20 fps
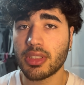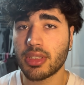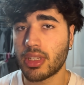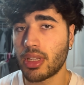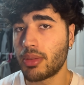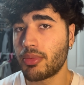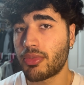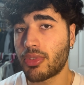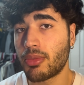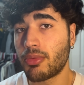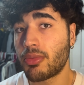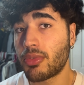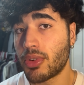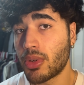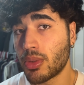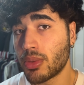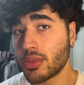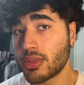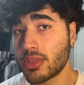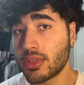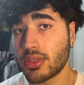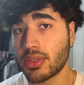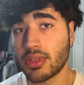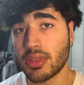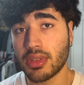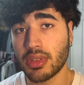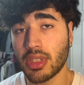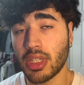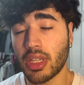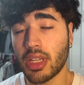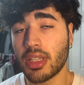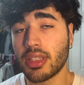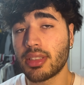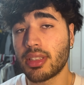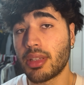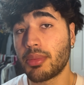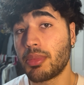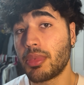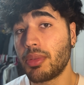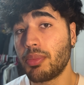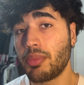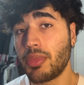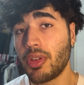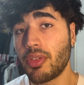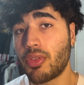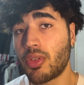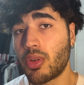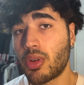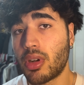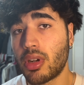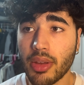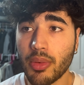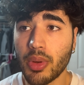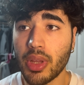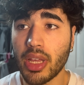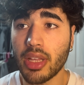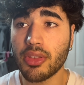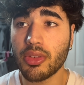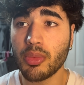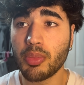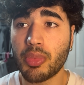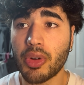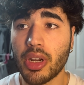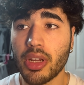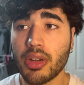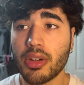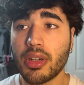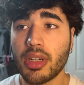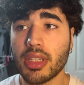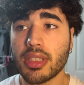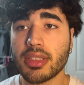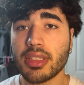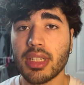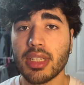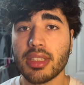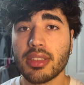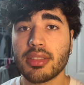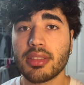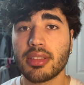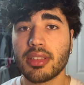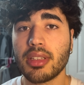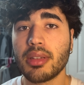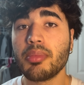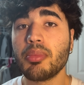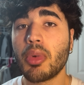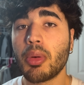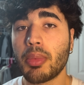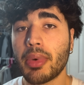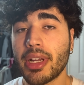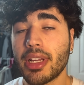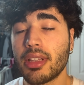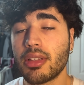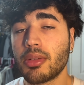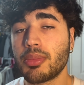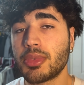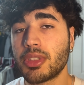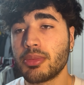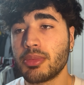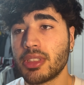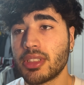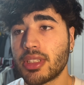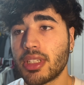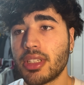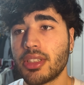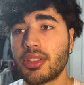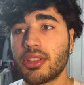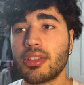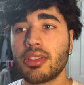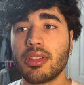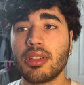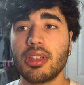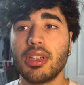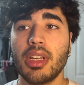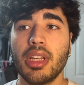came from phones, like I said before. We had to prioritize the mobile optimization.